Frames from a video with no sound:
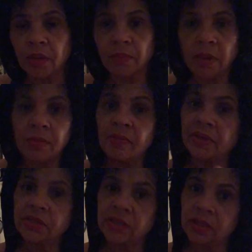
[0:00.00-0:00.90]
maybe if
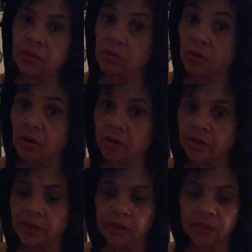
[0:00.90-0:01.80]
I take the
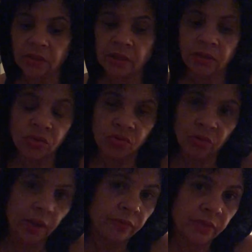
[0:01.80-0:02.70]
car and
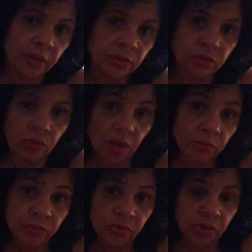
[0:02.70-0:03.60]
drive down to
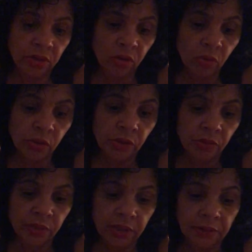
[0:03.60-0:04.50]
Elm Street in
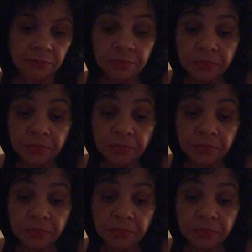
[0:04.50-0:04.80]
Holyoke and